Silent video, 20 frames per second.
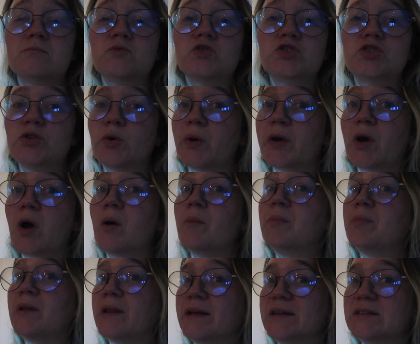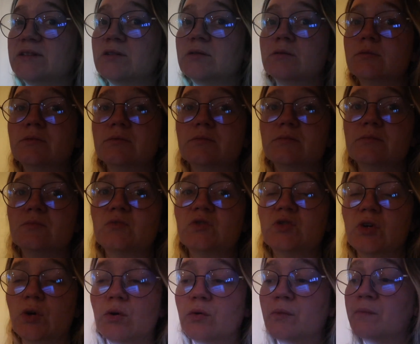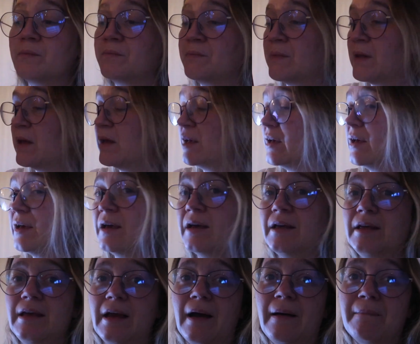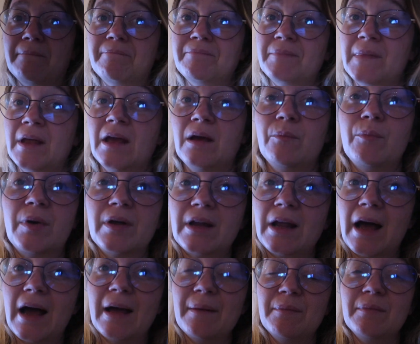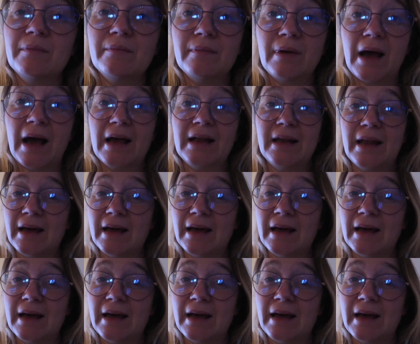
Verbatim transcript: showing up places. So yeah, but I'm I